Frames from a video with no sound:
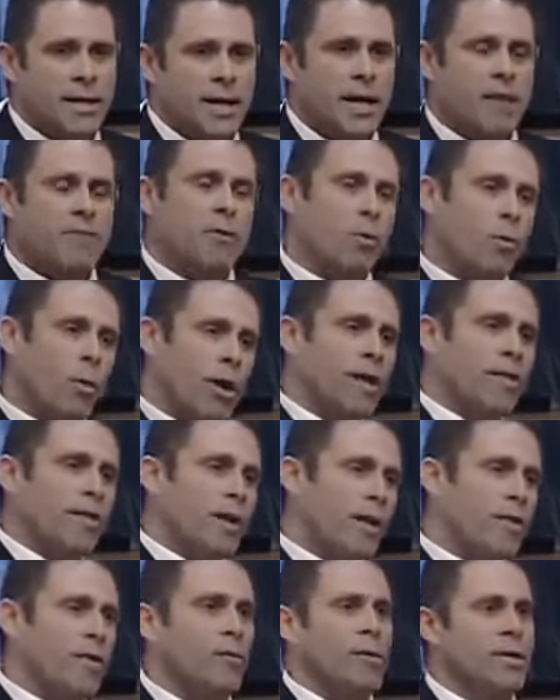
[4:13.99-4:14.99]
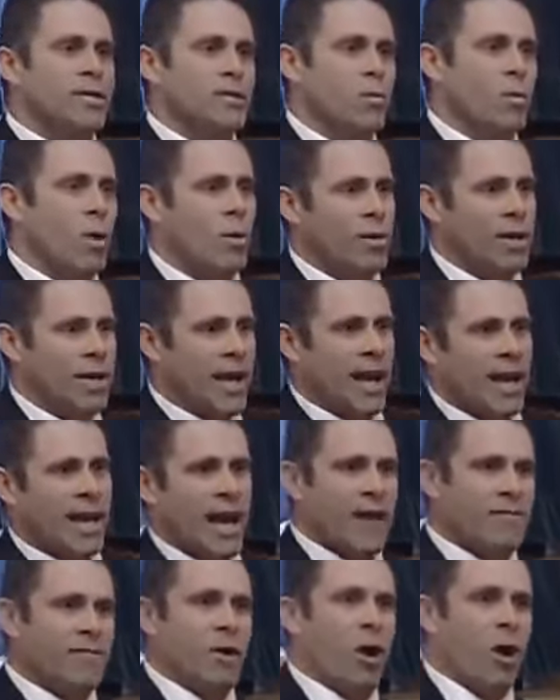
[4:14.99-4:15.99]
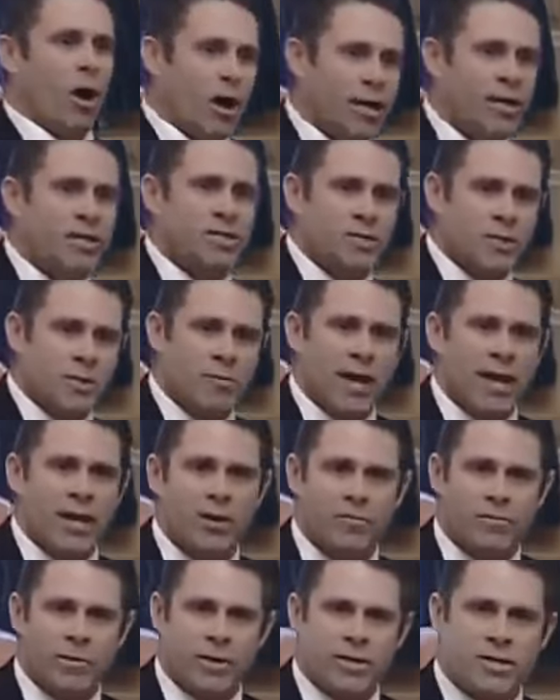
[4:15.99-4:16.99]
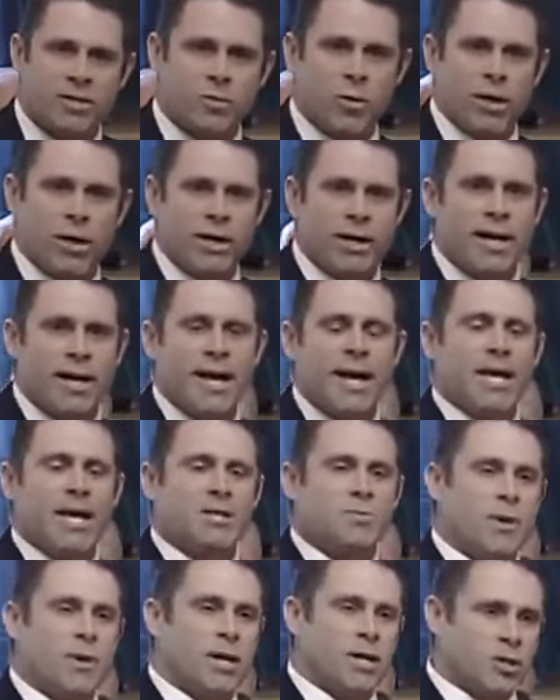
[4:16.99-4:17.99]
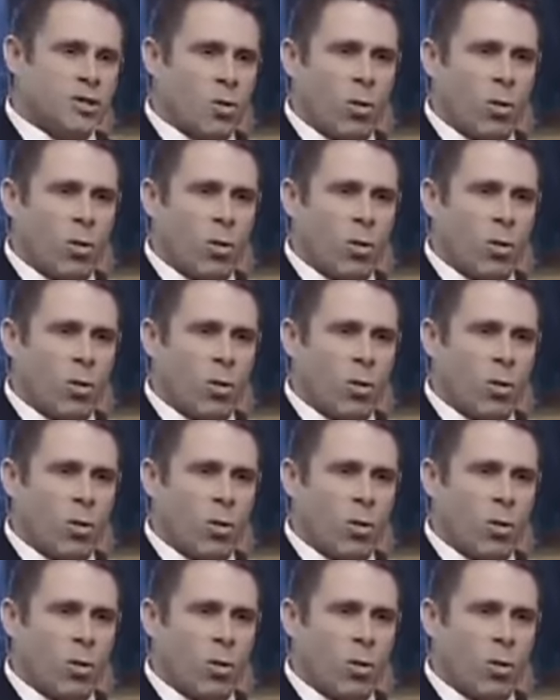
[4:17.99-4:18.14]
If you're wondering the other reason why we can't have an honest debate over this one is because,